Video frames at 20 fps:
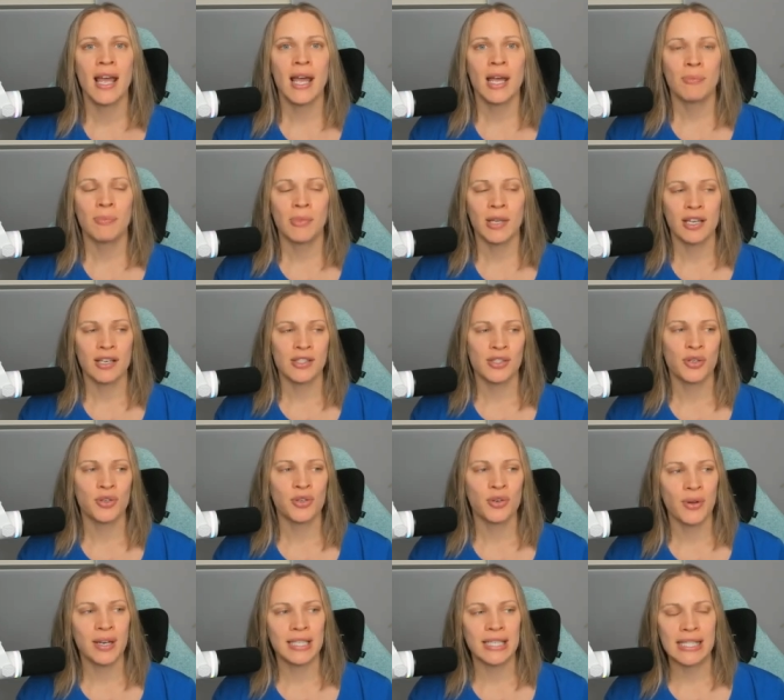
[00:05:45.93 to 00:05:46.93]
because you're
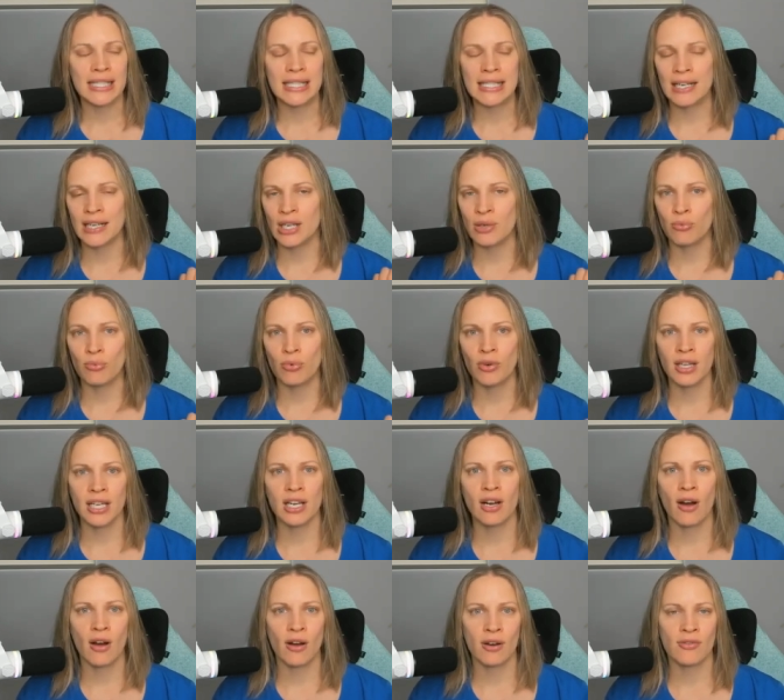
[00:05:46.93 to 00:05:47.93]
going to study really
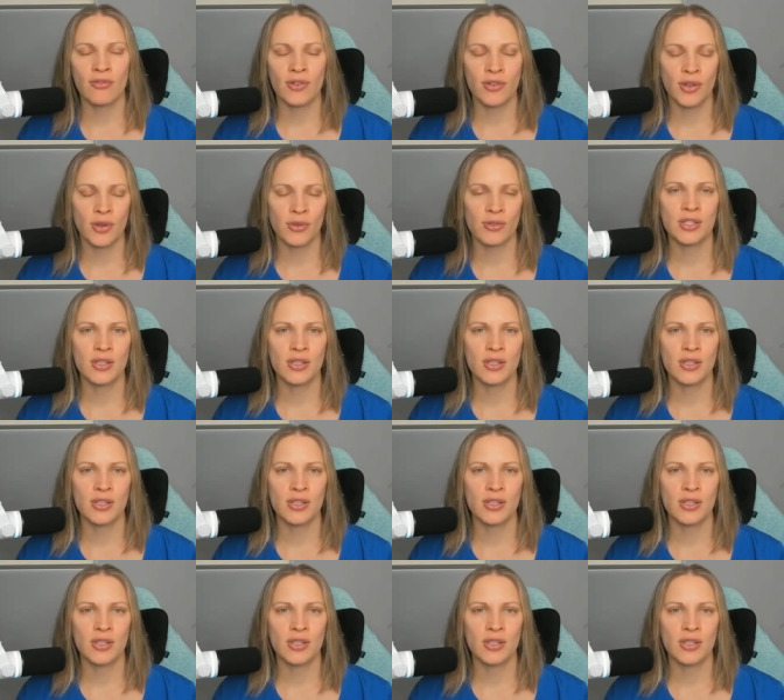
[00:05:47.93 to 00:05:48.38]
hard for those